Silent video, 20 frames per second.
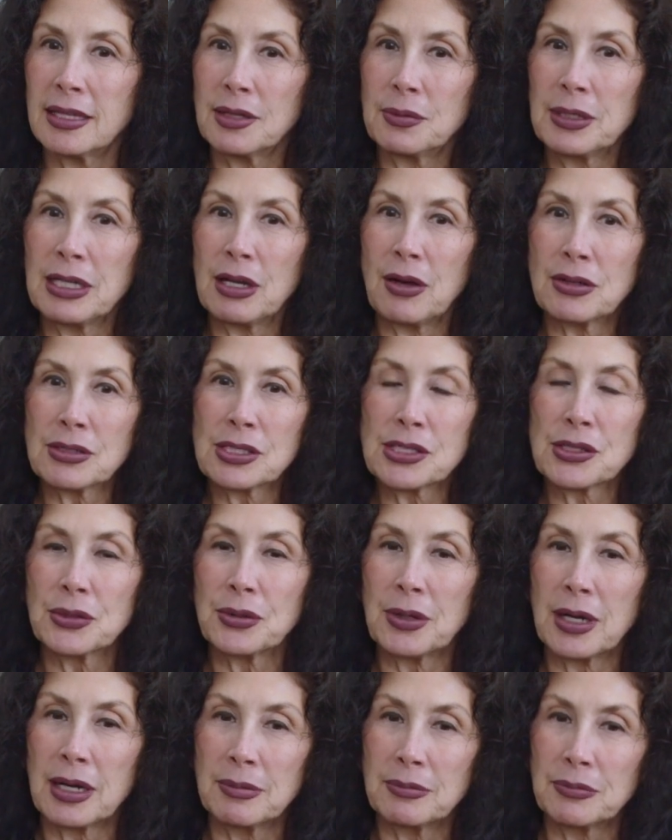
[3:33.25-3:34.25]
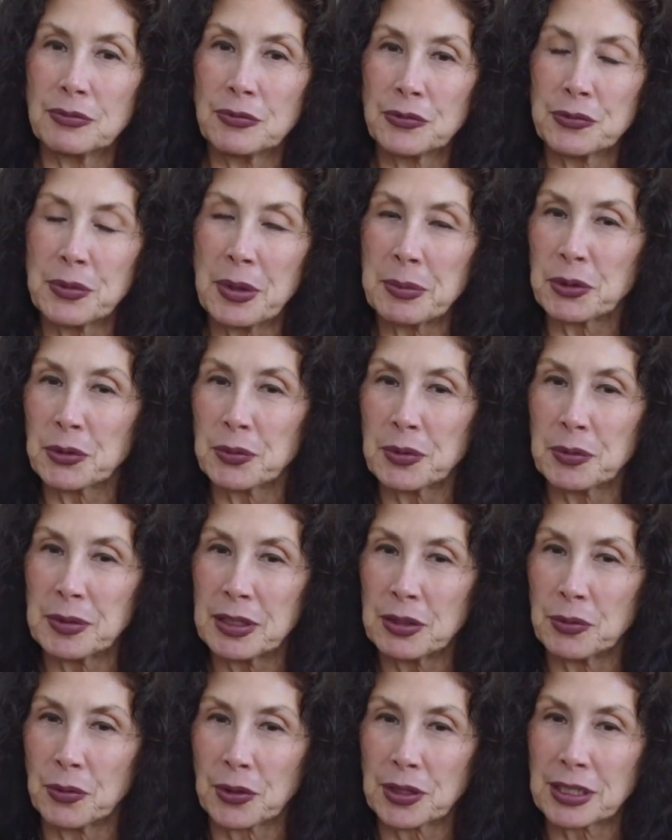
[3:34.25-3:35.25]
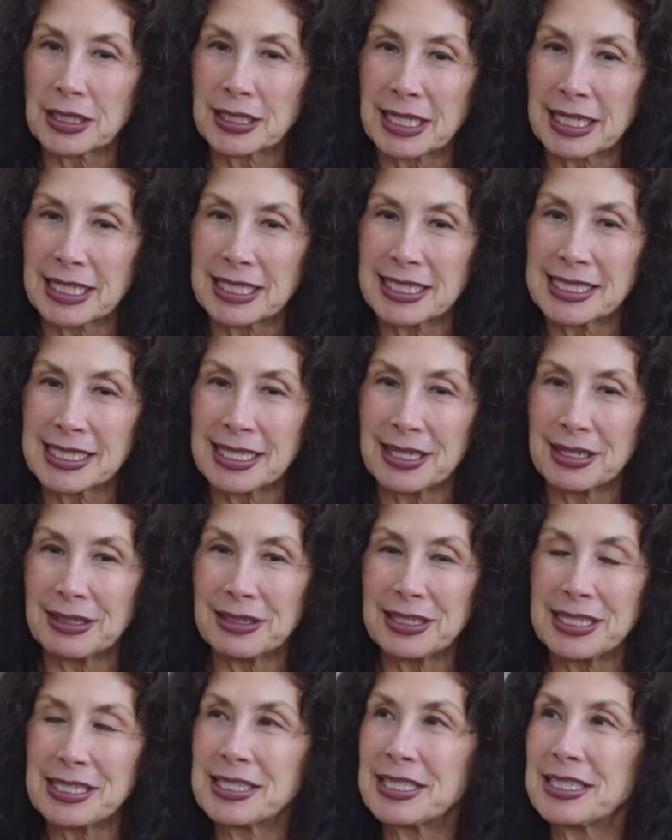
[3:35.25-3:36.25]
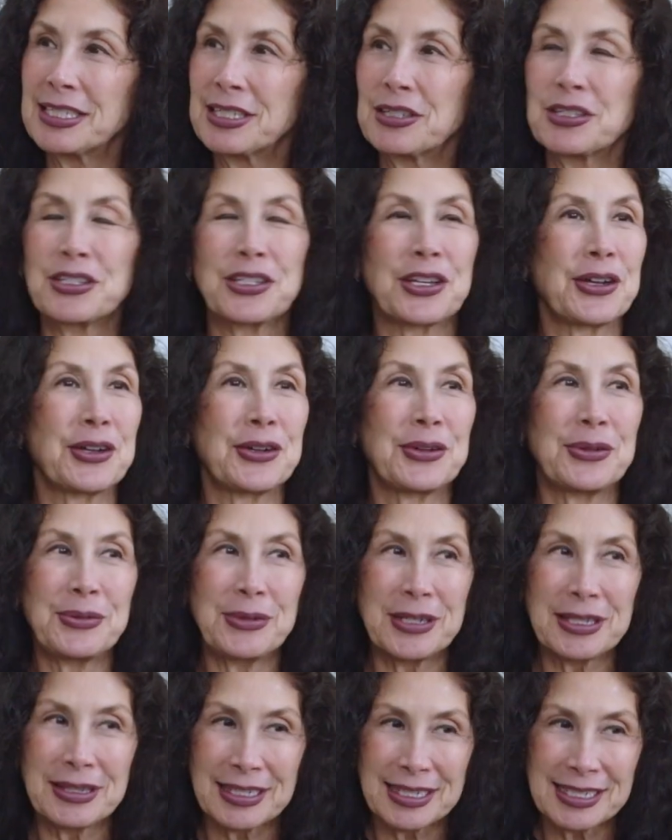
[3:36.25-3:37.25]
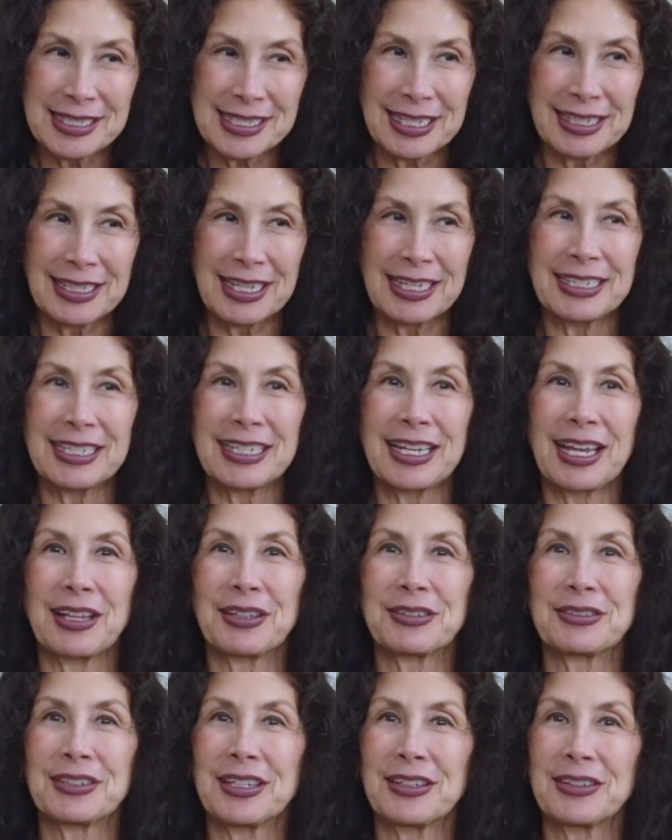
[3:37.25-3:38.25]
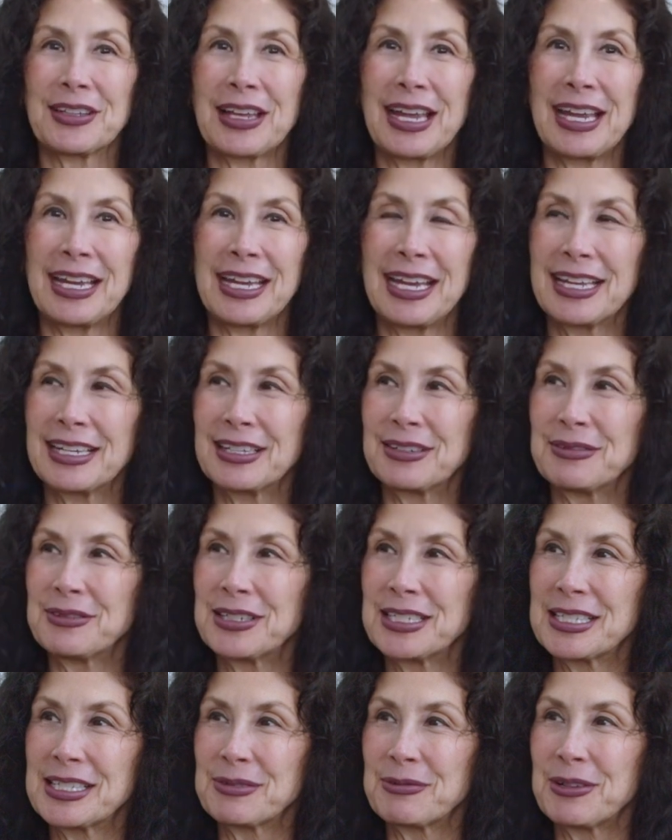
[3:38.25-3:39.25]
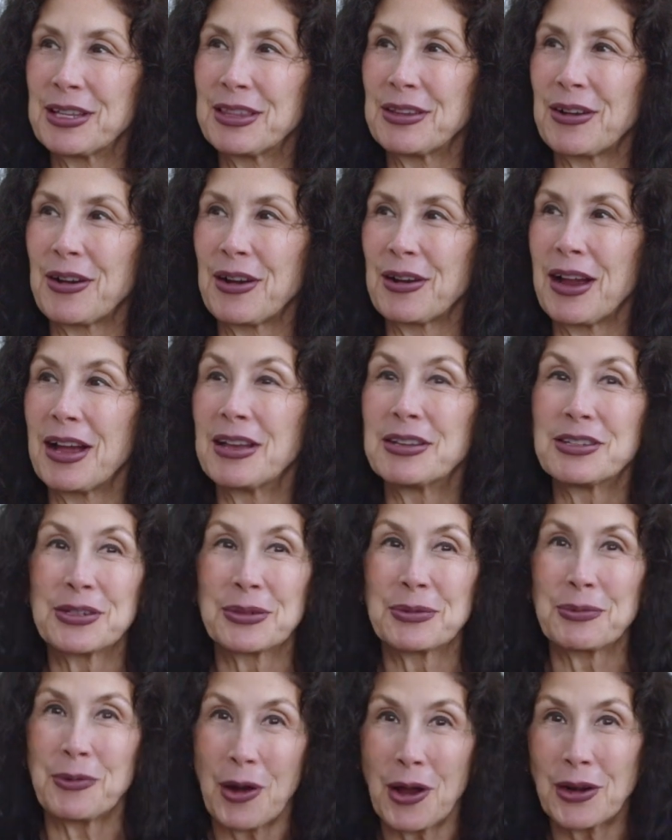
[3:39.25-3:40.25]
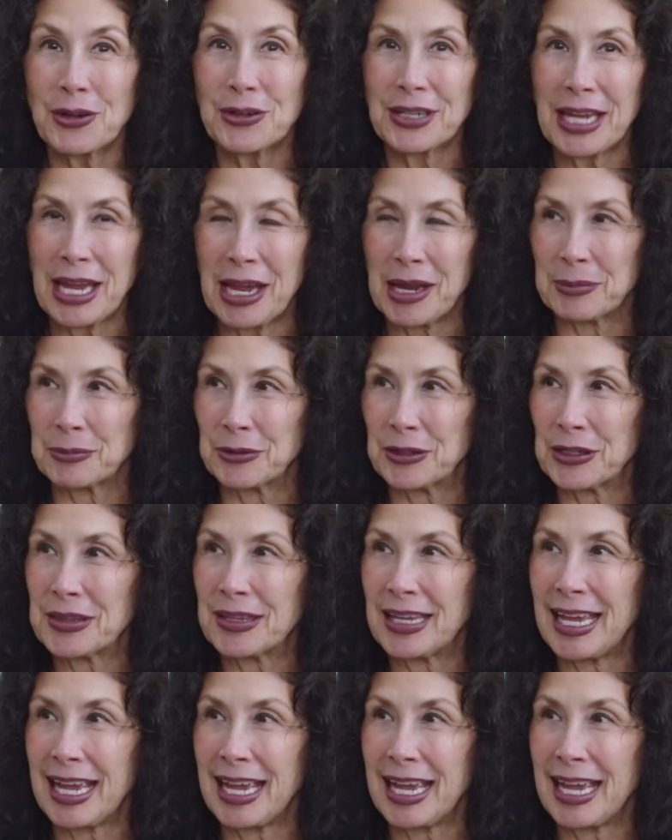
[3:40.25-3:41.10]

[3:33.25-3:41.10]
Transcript: then we also remember when we organized. Lesa did a show with us at Like a Gallery LA, and it was with our underwater camera, the